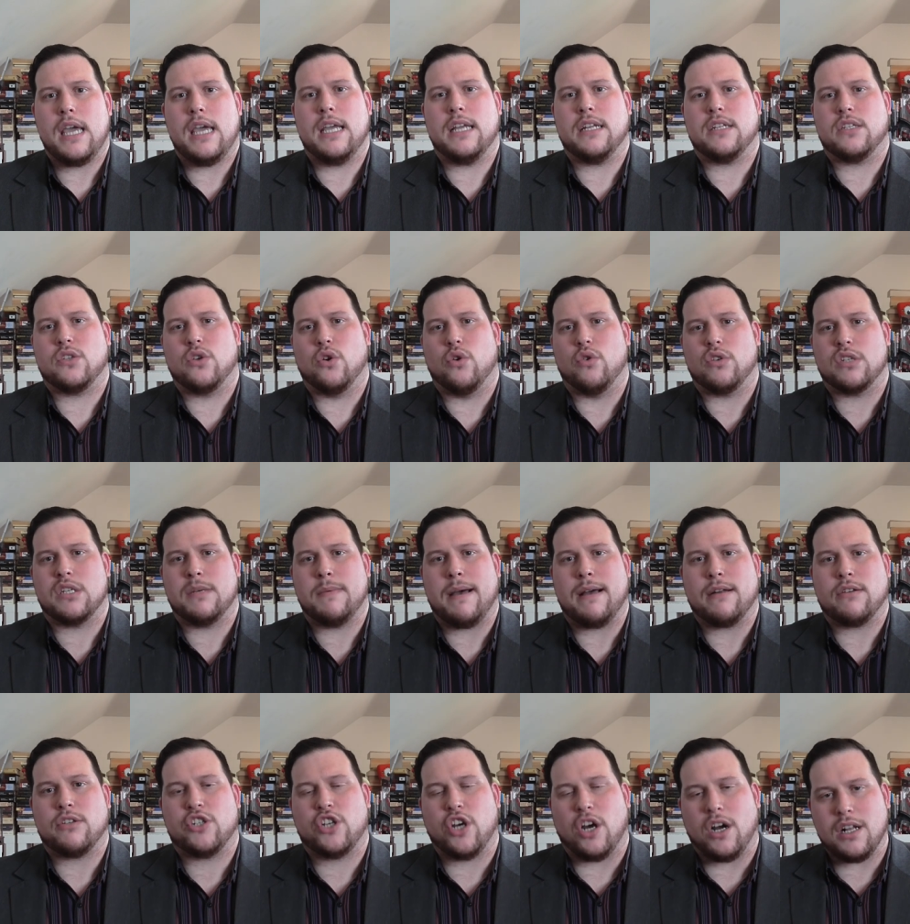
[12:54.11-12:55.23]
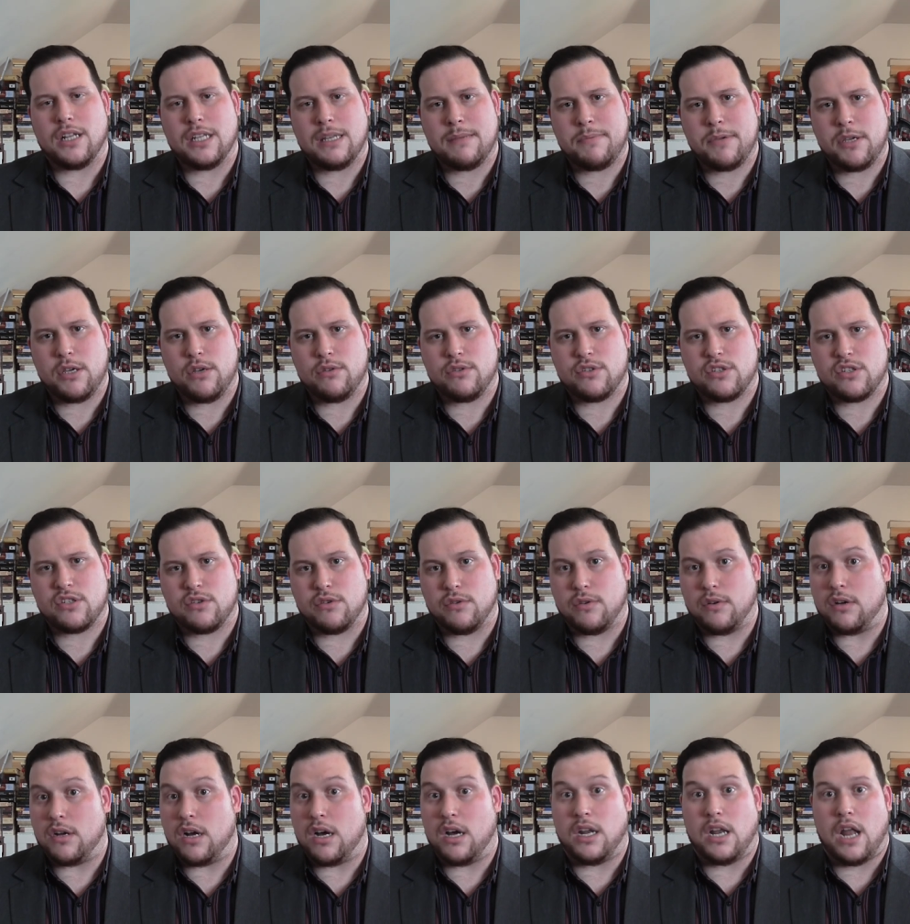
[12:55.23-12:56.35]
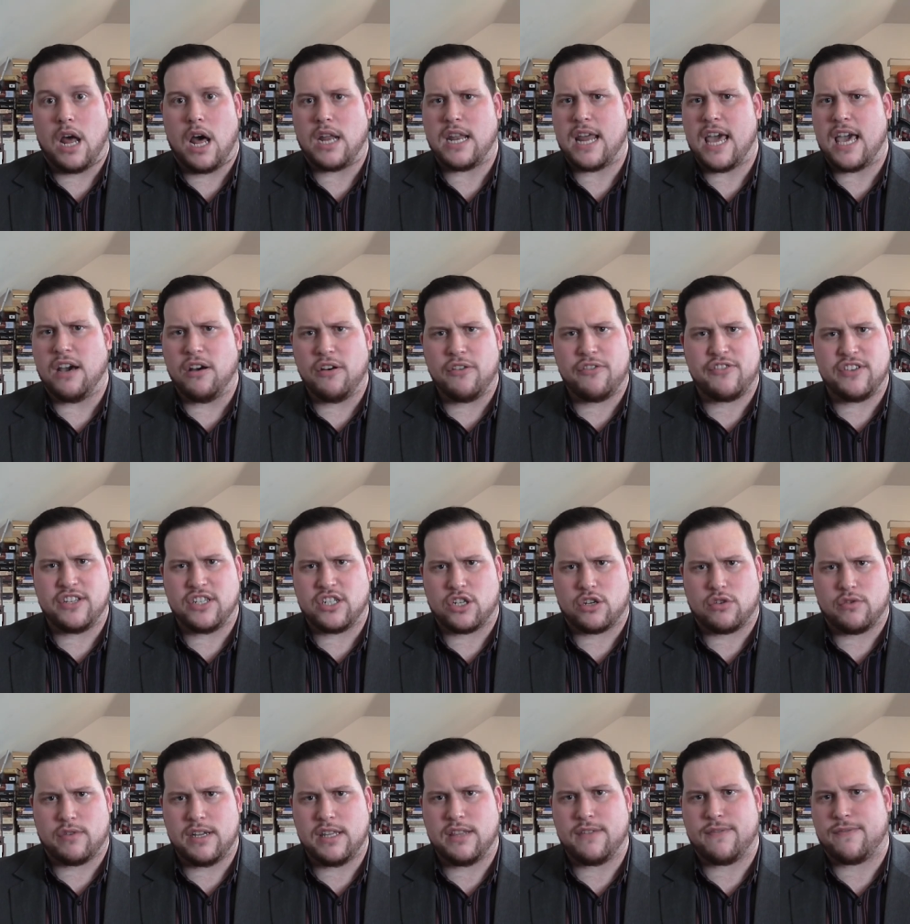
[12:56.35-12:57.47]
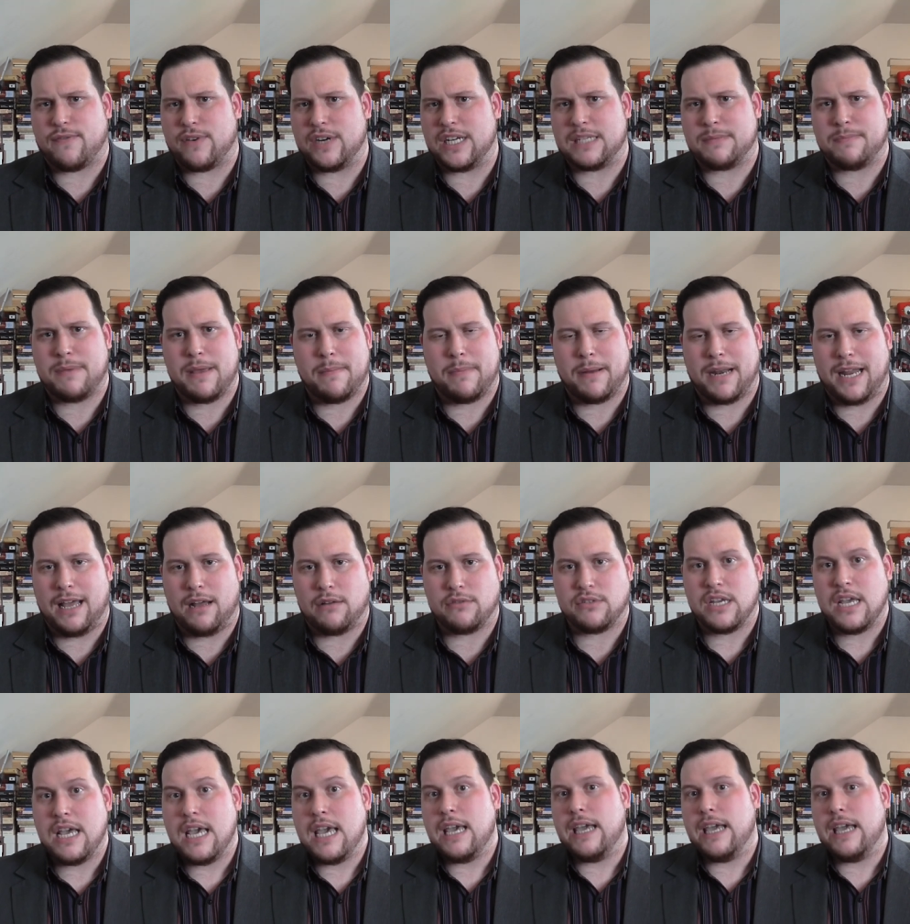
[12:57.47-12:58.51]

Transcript: it talks about child abuse to an unhealthy degree that freaks people out.